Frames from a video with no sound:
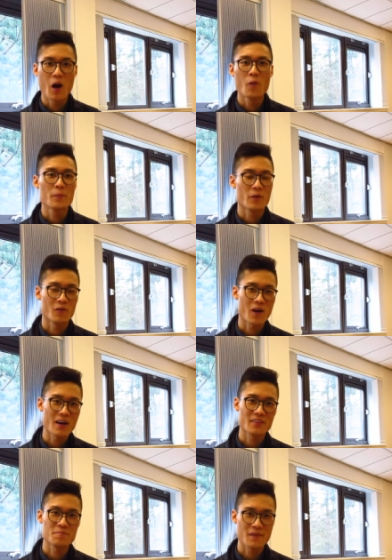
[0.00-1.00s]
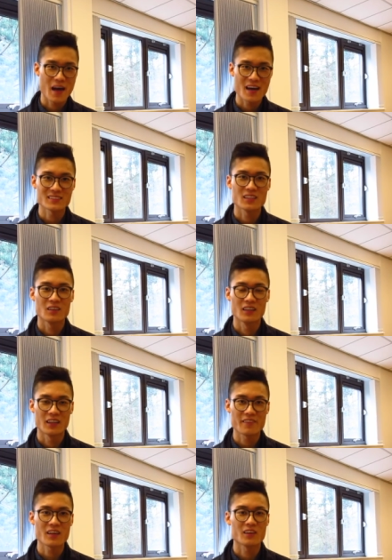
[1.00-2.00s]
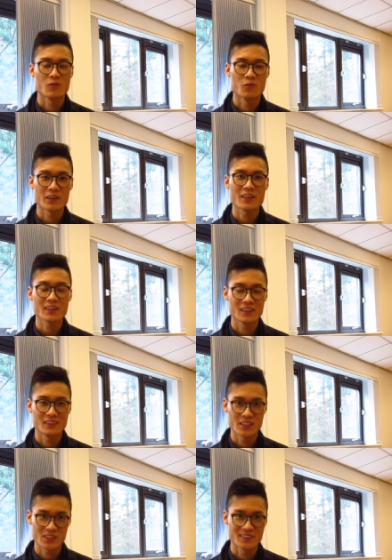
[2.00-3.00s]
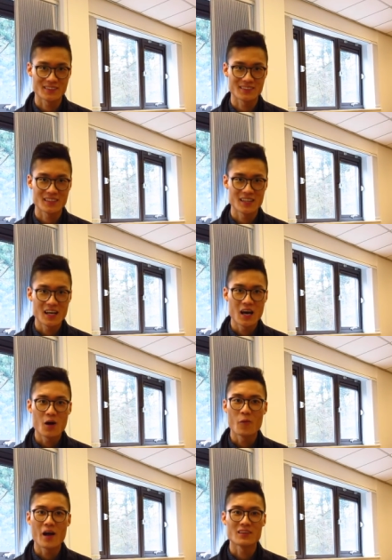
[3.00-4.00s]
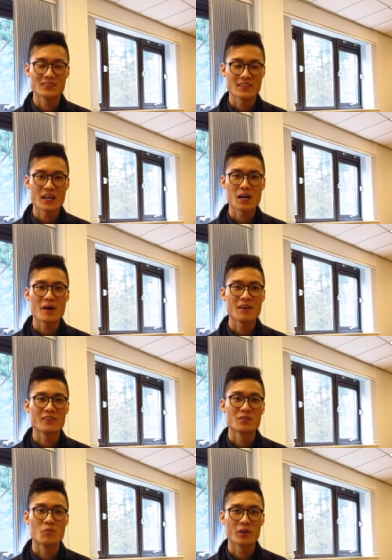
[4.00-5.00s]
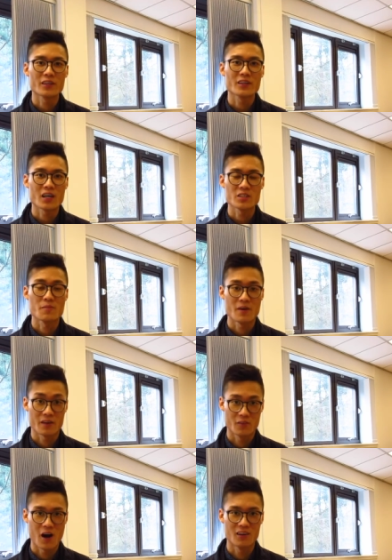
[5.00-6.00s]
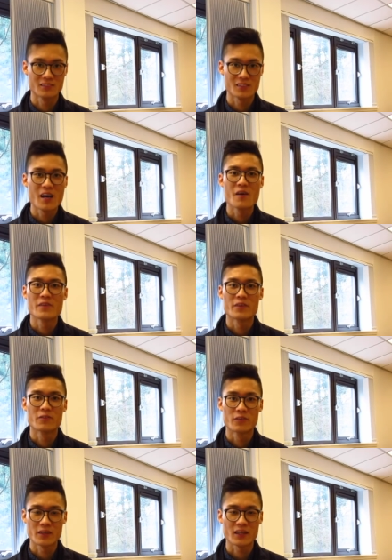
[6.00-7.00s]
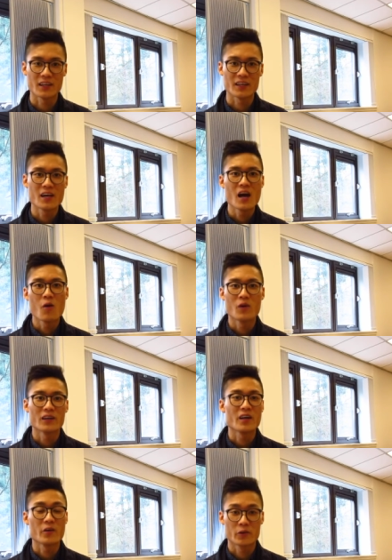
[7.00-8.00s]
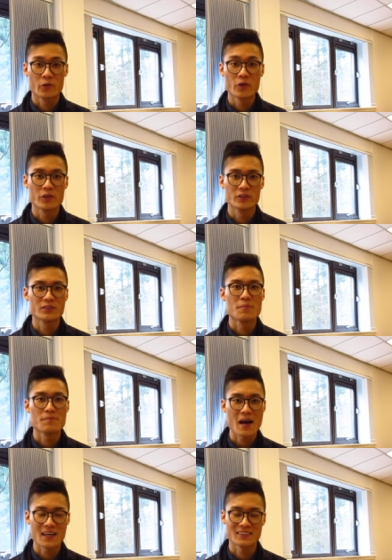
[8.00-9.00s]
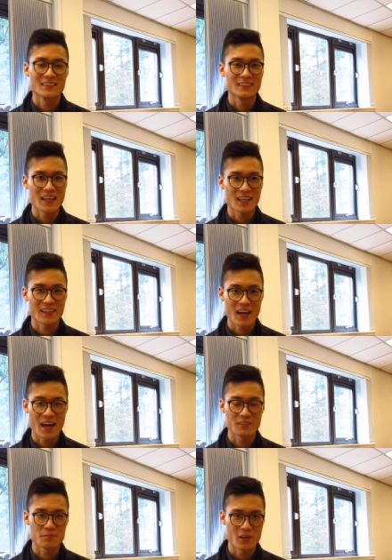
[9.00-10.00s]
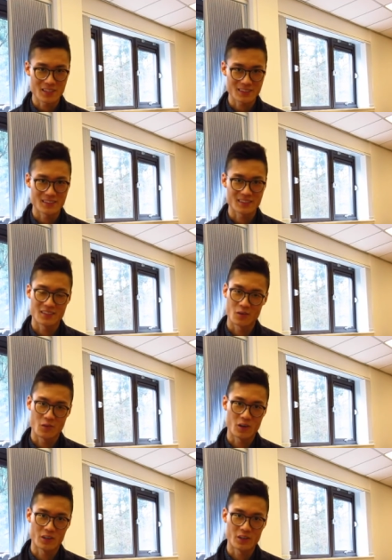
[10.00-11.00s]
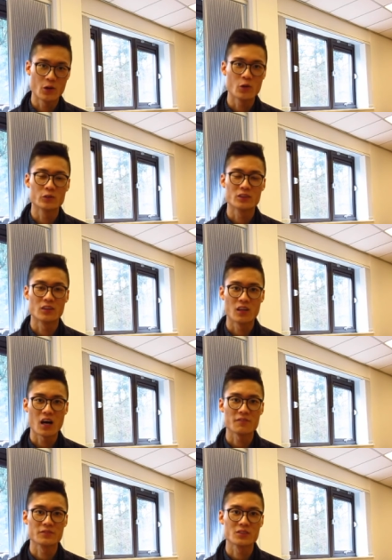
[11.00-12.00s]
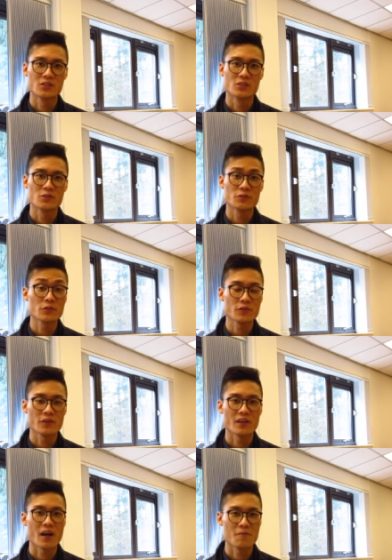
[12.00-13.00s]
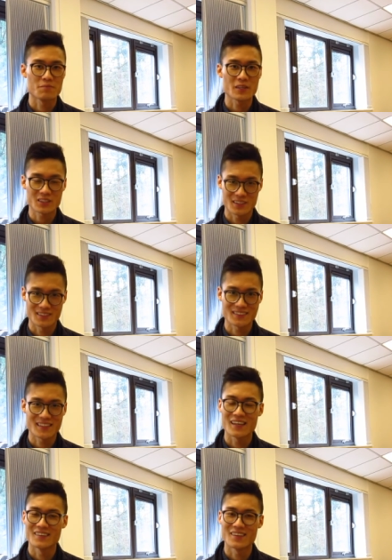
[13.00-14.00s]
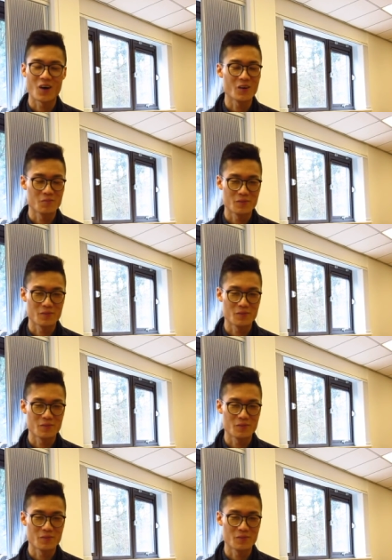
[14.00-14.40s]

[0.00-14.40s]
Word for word: we provide the best living and working conditions. We are set up under the multicultural background. We really want to recruit the best and dedicated persons in the world who would love to fulfill their ambitions in the oil